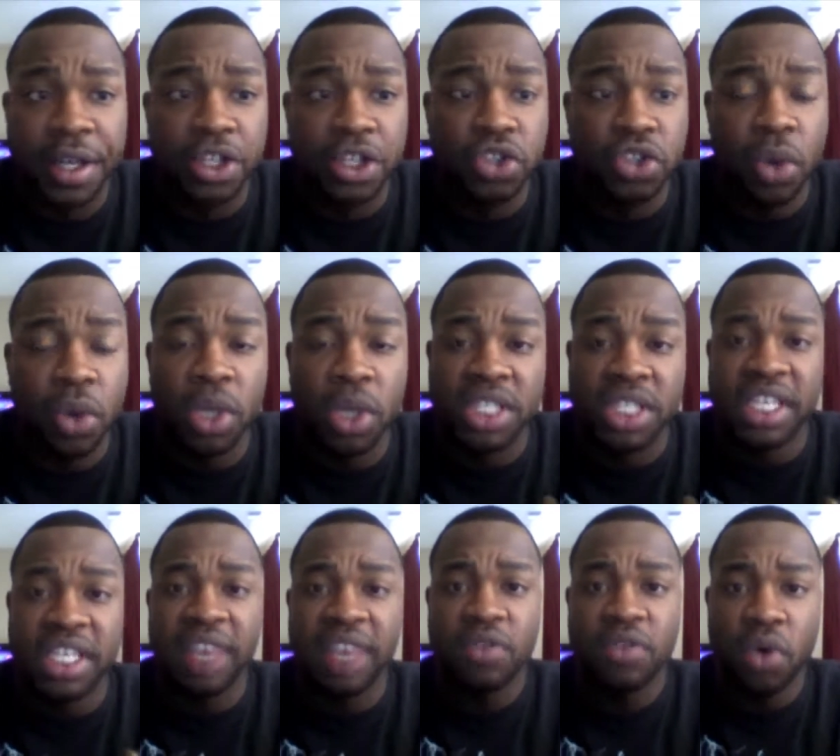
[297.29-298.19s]
So I wanted
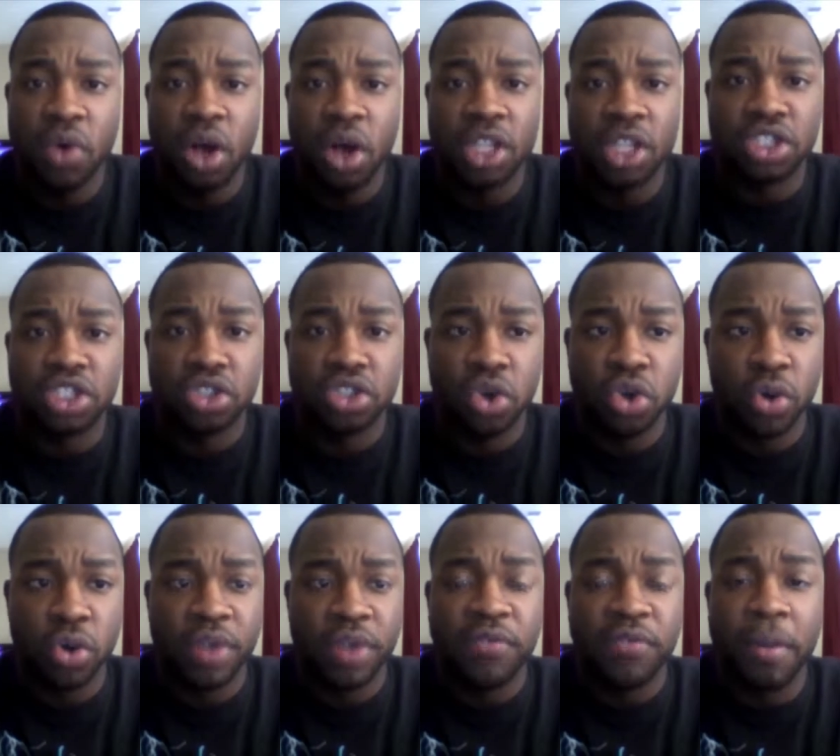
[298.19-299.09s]
to give you all a
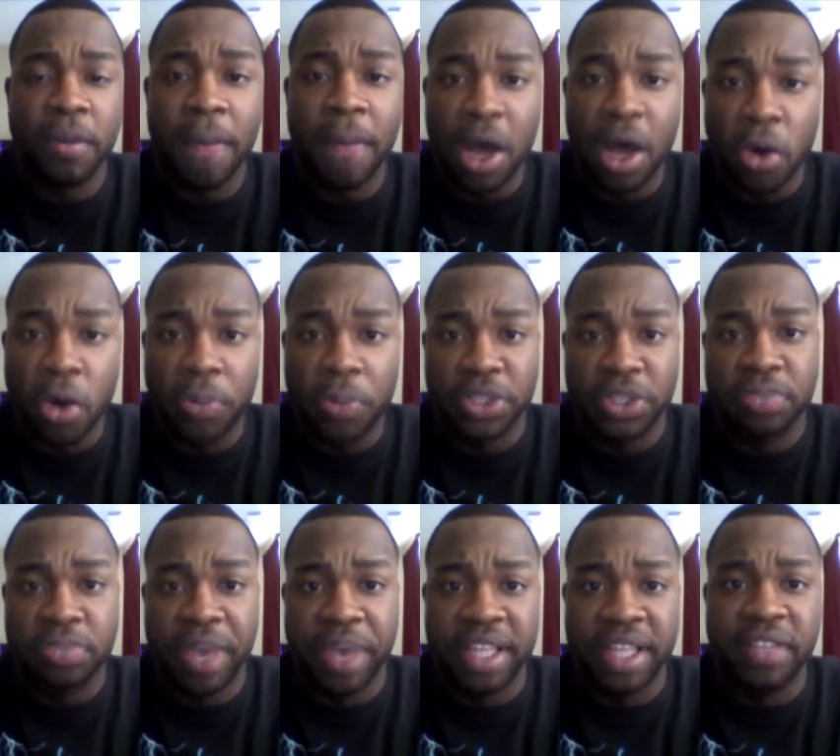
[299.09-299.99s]
story from my own
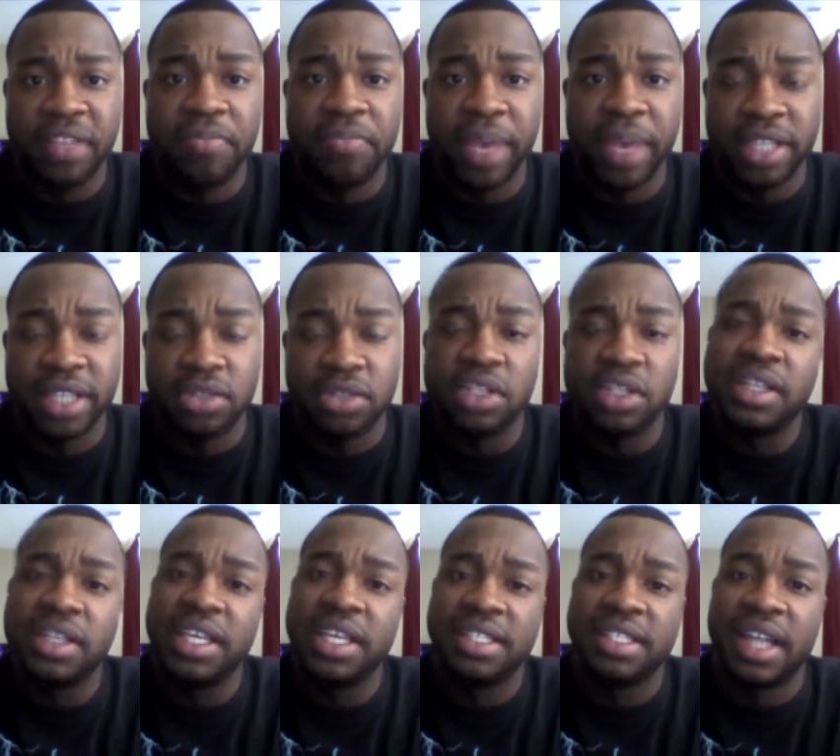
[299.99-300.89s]
perspective based on the
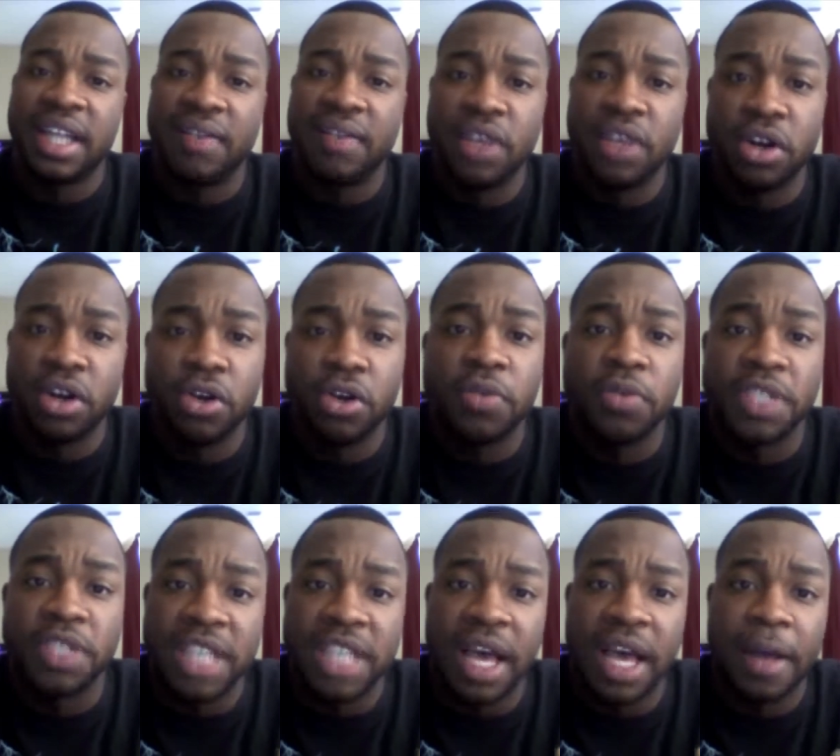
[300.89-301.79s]
things that I've learned
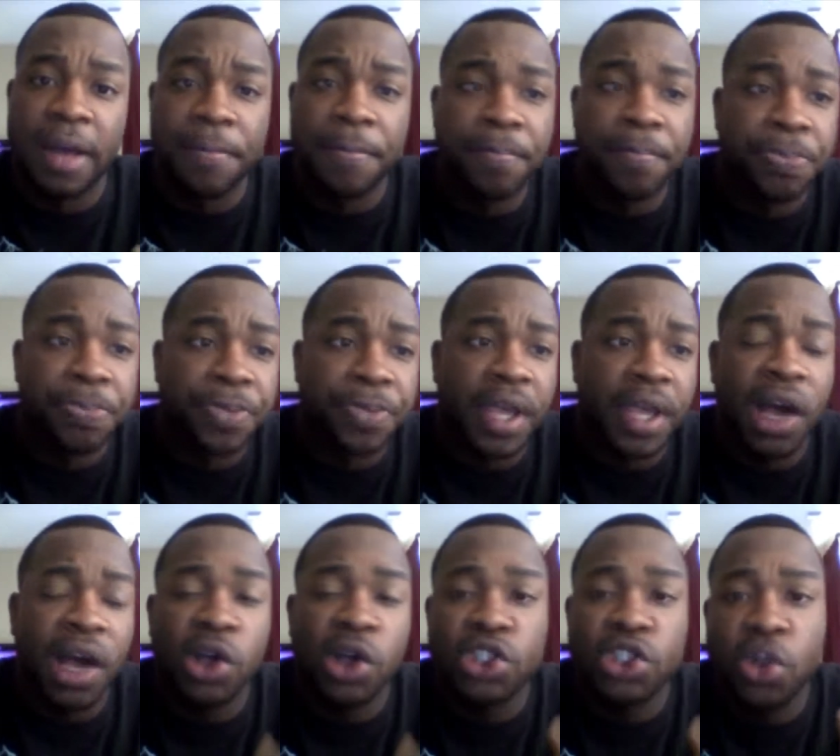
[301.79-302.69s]
over time.
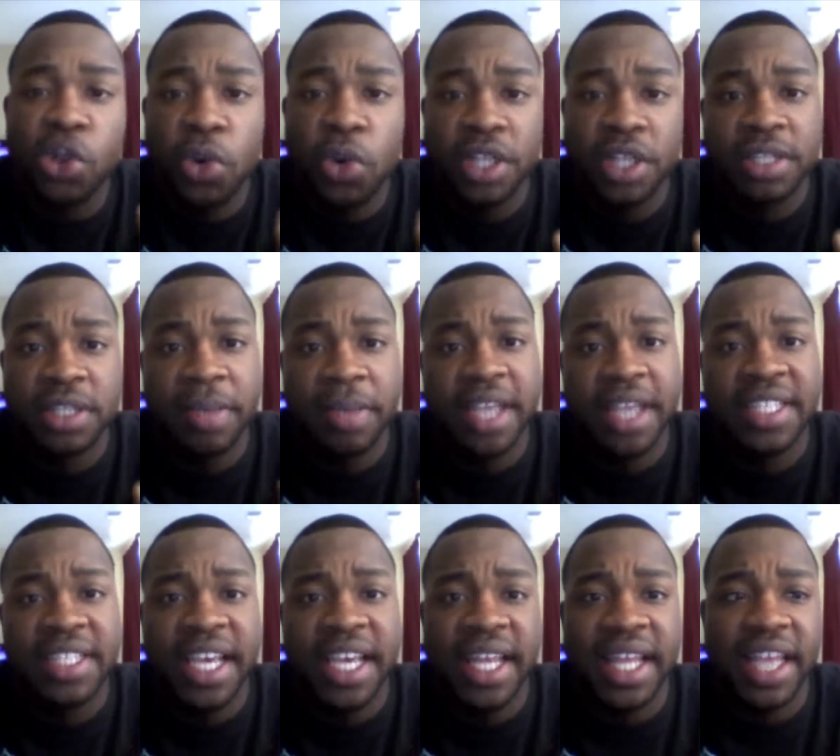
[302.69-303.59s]
I also wanted to
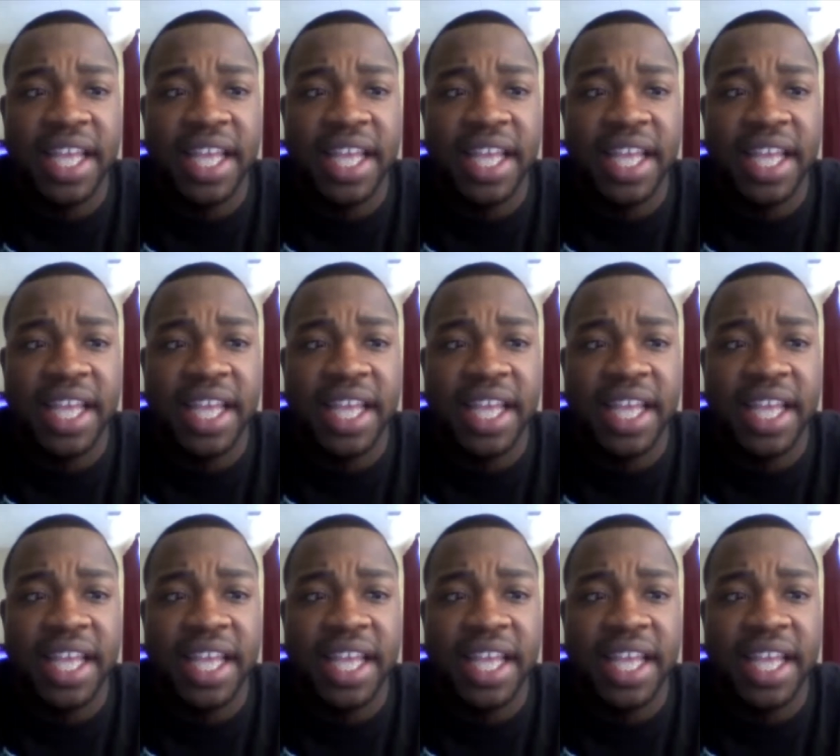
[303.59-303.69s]
maintain that